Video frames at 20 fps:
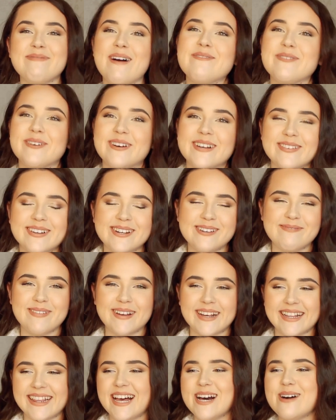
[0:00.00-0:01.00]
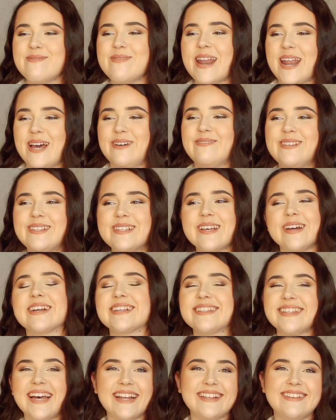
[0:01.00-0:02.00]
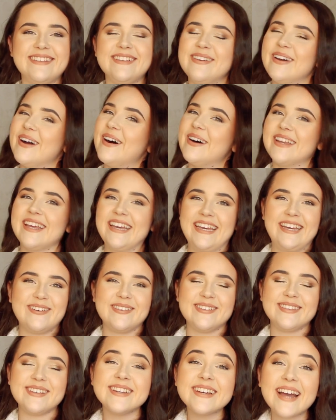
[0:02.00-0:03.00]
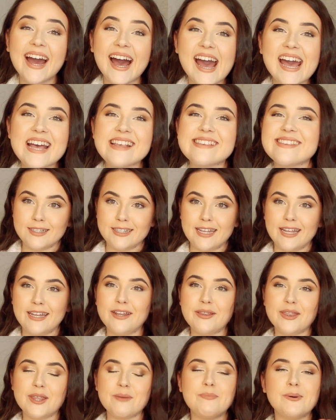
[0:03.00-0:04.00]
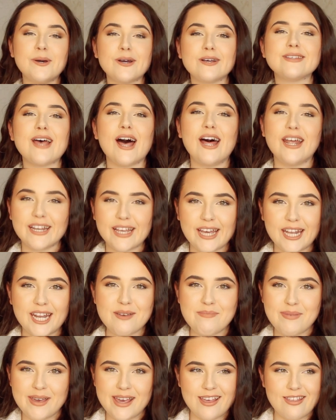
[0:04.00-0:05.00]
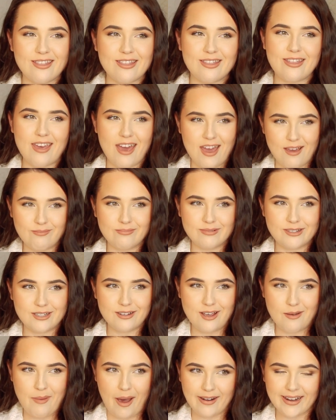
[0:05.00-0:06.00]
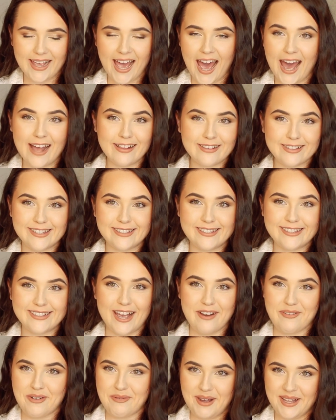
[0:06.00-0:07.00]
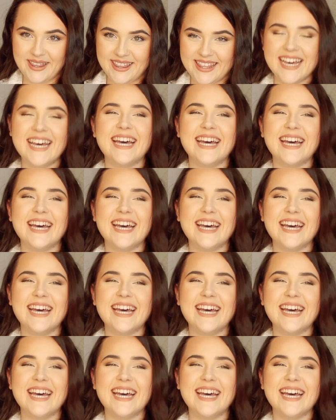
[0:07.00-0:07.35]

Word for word: club! I've always wanted a book club and I'm so excited to do it on here with you guys. Then the books aren't gonna be themed about cats every month.